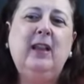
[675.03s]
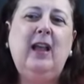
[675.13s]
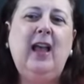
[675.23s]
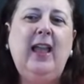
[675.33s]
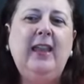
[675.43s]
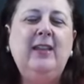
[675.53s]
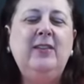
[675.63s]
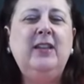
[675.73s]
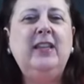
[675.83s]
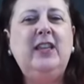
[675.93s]
Hi. Hi.
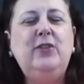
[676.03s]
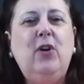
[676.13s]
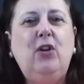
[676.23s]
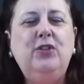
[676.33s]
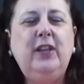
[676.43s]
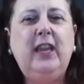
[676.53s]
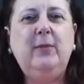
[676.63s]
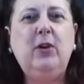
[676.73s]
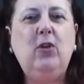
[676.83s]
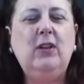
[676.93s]
Can you hold your
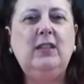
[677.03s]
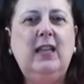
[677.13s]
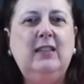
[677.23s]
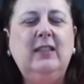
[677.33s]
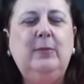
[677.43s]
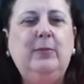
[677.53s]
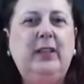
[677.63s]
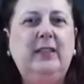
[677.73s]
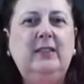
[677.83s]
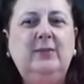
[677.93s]
camera horizontally,
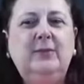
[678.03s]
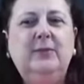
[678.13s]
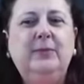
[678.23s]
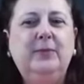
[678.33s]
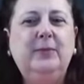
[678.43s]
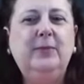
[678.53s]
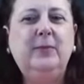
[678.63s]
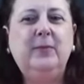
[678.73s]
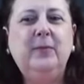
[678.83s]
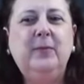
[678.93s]
please? I
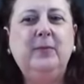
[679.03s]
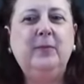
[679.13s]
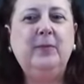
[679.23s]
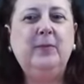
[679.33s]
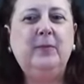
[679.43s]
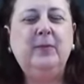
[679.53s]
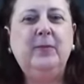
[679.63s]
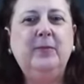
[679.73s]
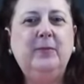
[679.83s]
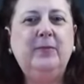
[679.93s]
was just trying to fix the
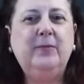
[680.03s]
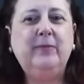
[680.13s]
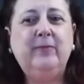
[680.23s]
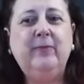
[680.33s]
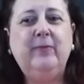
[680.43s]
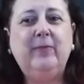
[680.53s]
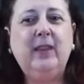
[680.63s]
screen lock. I can't get it